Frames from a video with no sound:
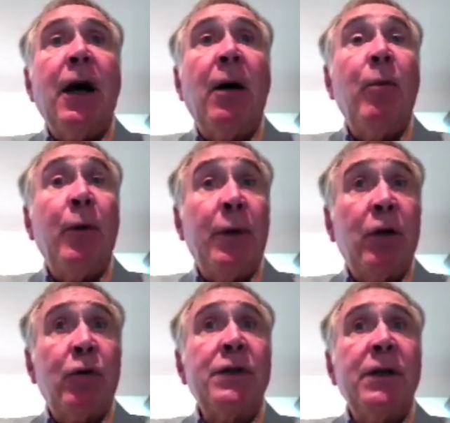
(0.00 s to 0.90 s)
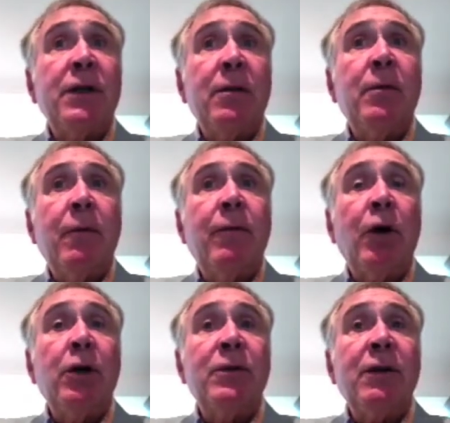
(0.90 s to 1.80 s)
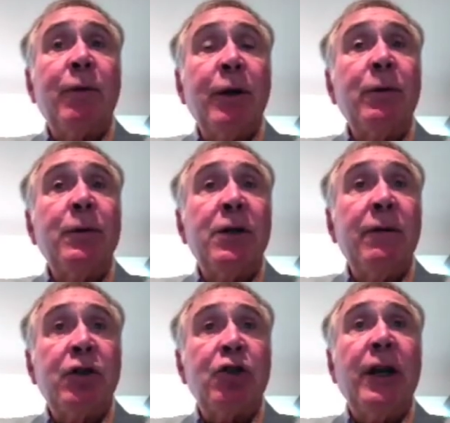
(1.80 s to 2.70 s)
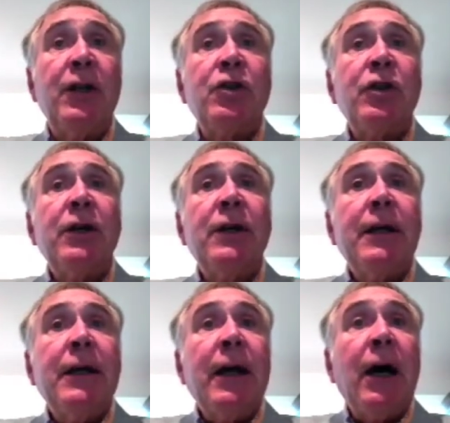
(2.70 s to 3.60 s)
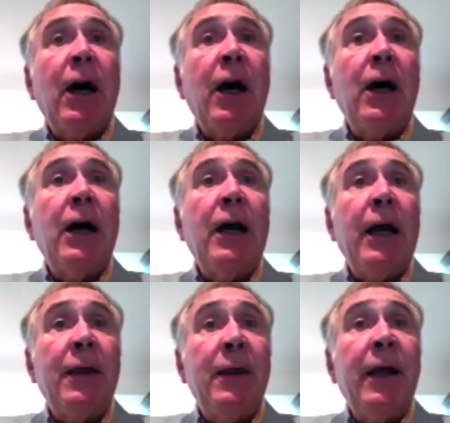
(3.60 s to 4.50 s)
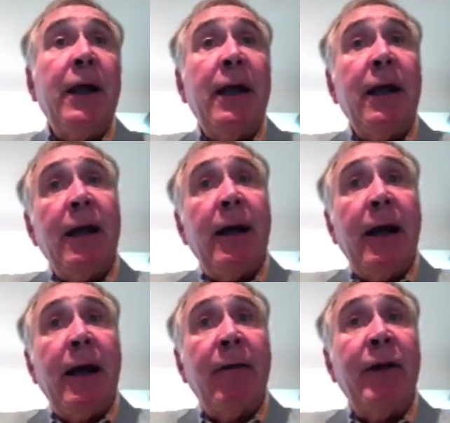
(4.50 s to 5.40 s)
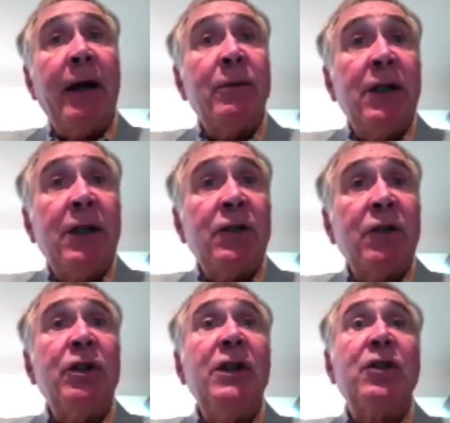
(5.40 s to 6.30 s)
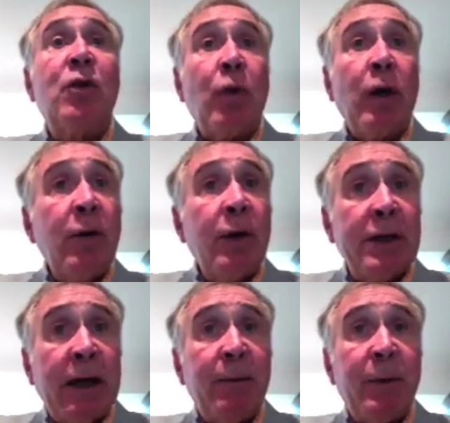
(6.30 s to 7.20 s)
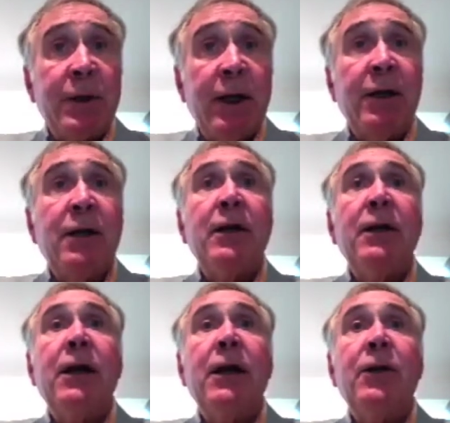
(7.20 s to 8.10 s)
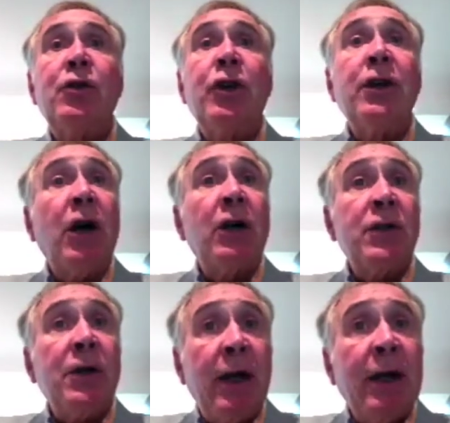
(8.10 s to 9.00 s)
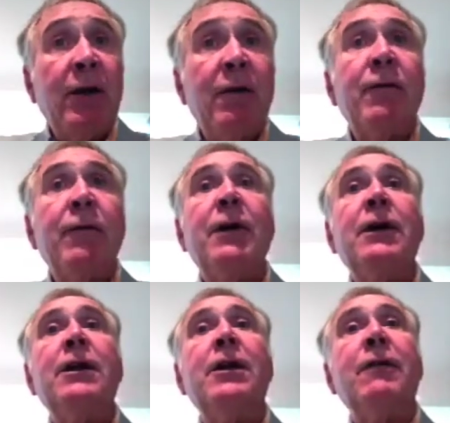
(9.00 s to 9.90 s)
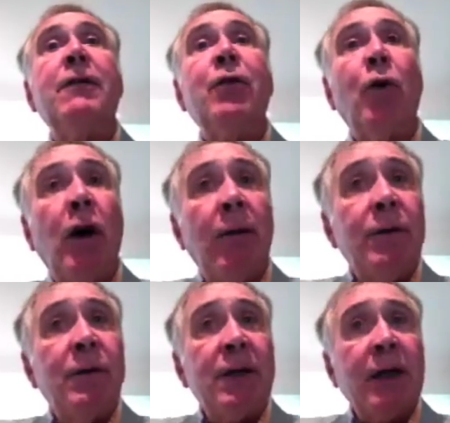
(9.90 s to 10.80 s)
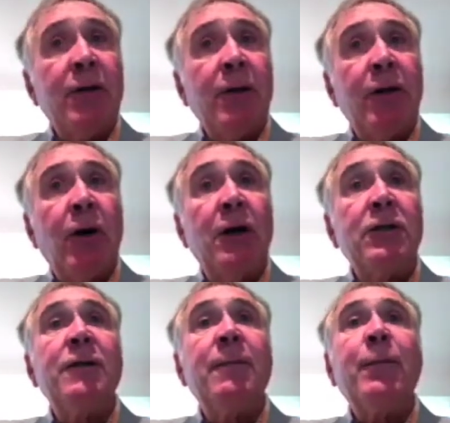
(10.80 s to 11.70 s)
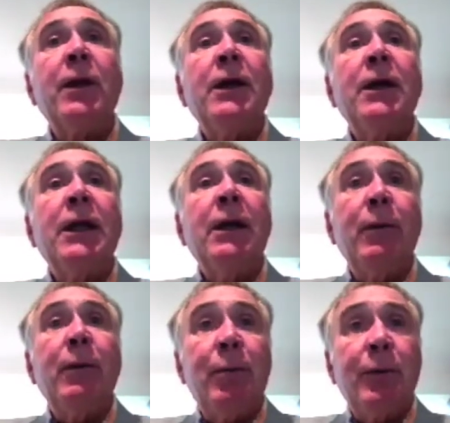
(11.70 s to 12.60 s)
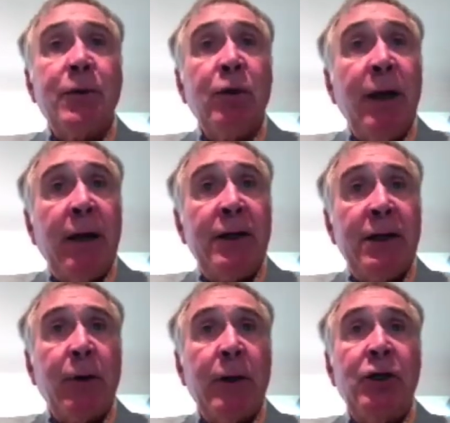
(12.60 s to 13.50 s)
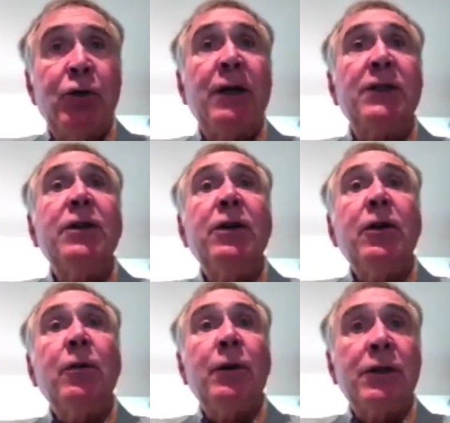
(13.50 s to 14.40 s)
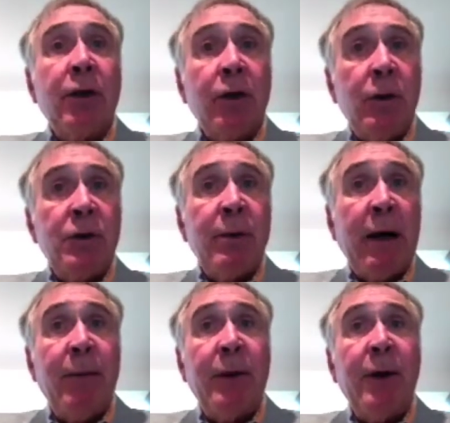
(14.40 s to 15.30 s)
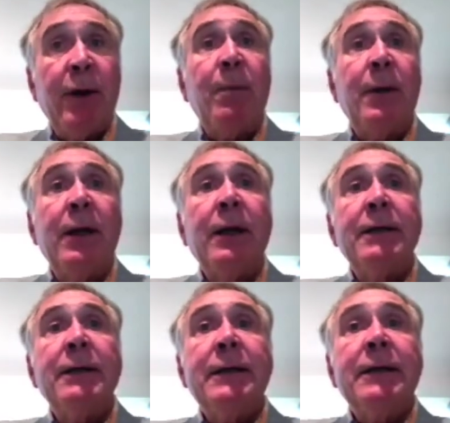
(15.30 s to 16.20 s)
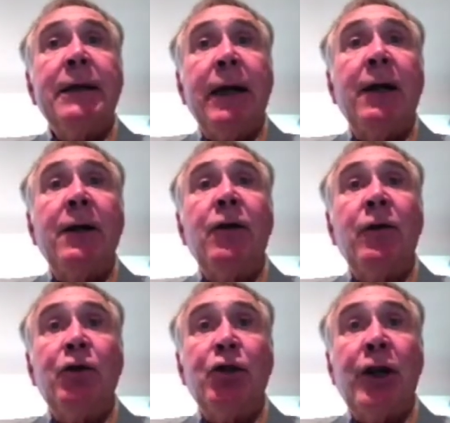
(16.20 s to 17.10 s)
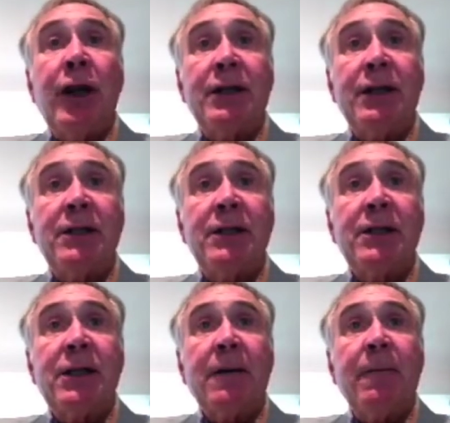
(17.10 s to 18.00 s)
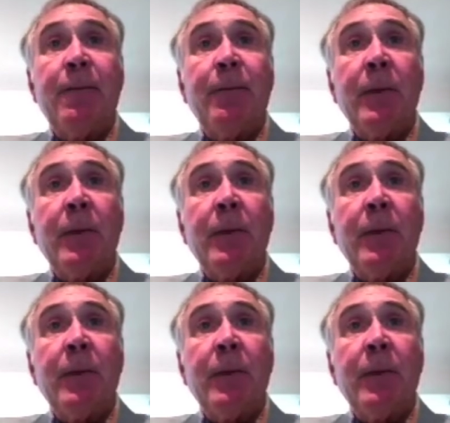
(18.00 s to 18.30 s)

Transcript: with increasing volumes and frequency of exchange, and they have an Adams TS13 that's greater than 10%, and they're sugar toxin negative, they have no obvious secondary cause, then we presume they have atypical HUS, we start eculizumab therapy, and do genetic testing.